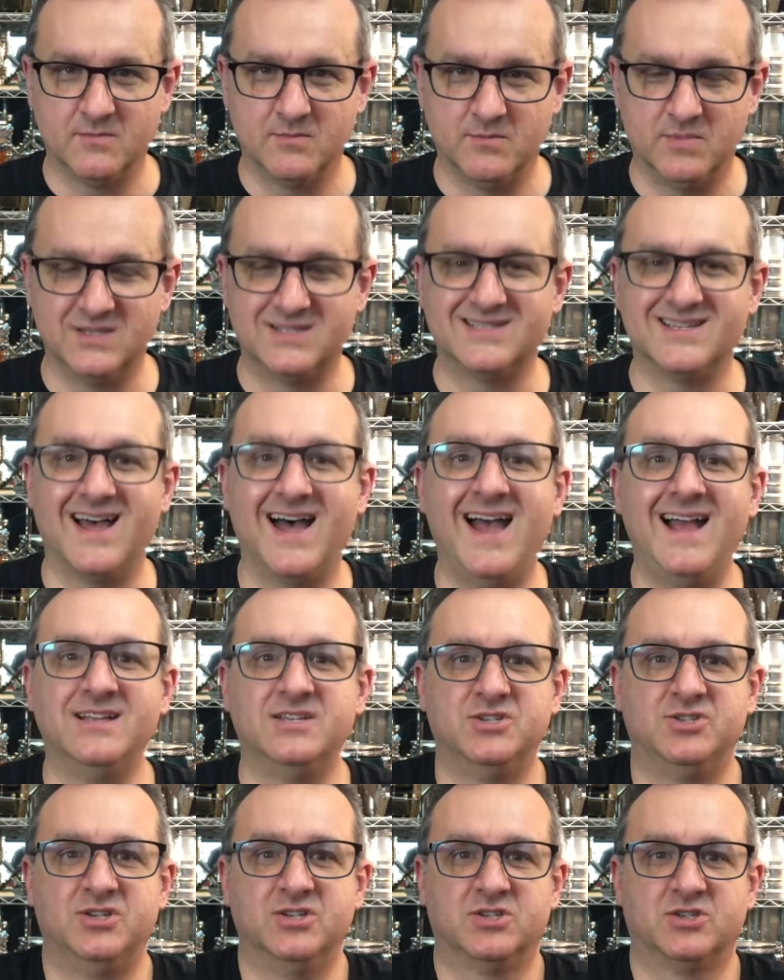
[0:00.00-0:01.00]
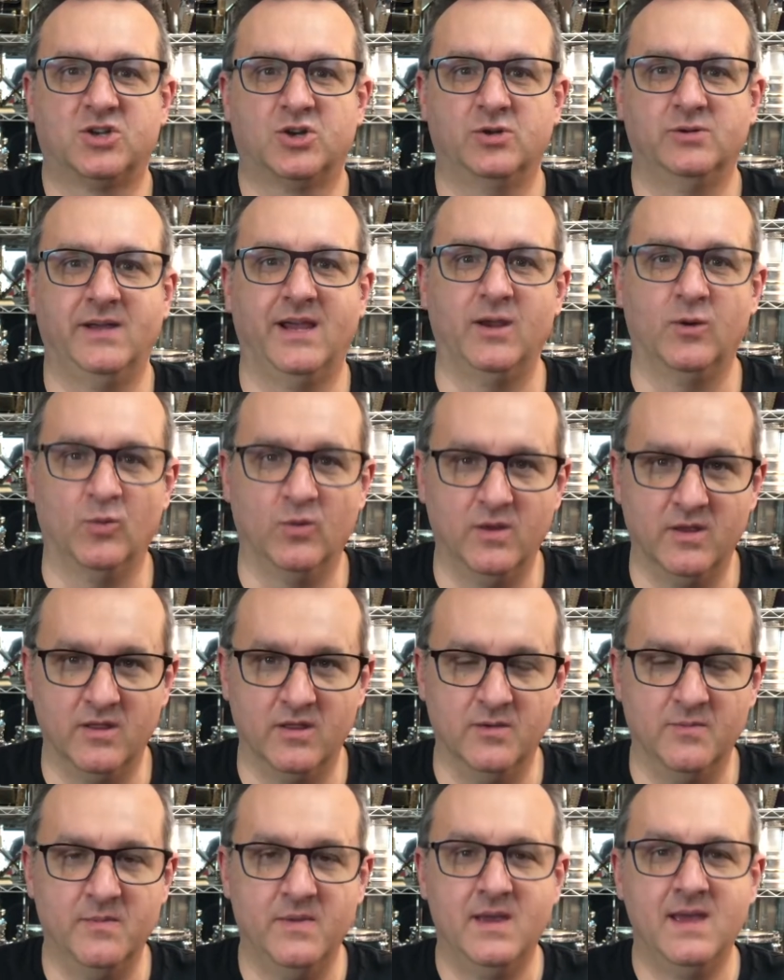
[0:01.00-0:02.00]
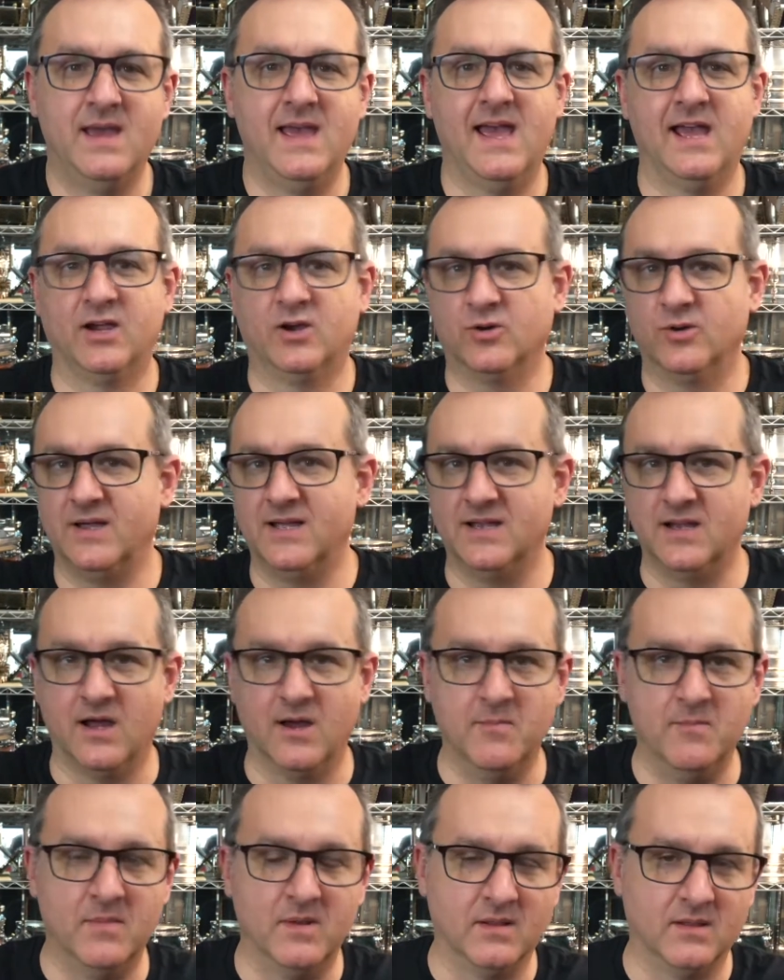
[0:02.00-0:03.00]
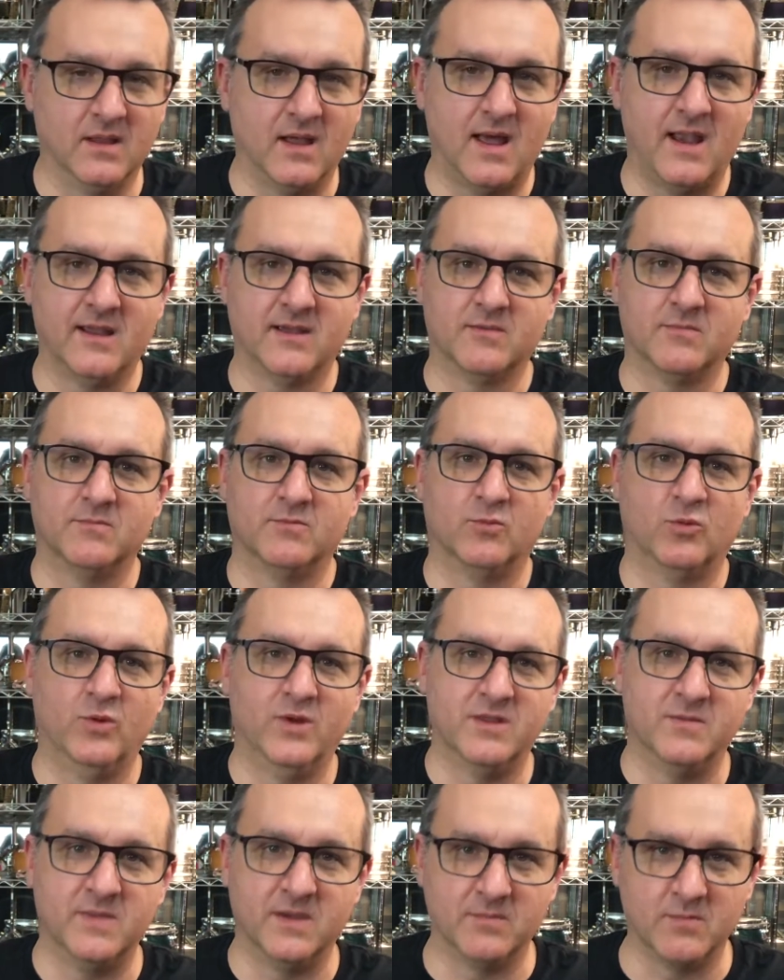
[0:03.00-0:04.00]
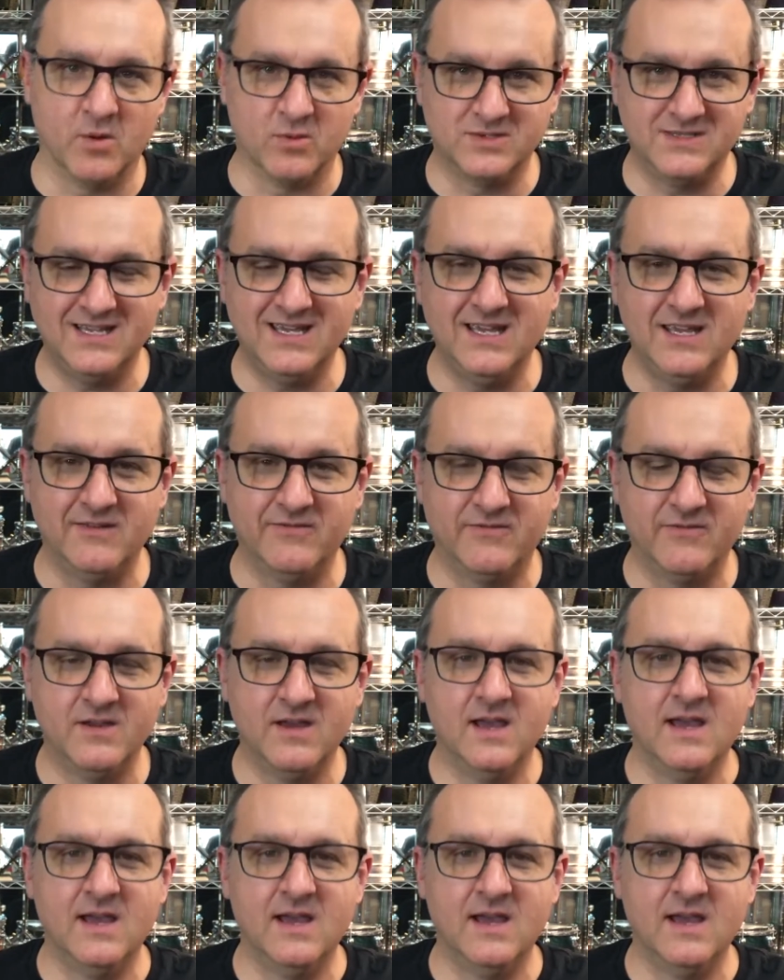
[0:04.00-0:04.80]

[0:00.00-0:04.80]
besides just create rhythm and create a melodic rhythmic motif.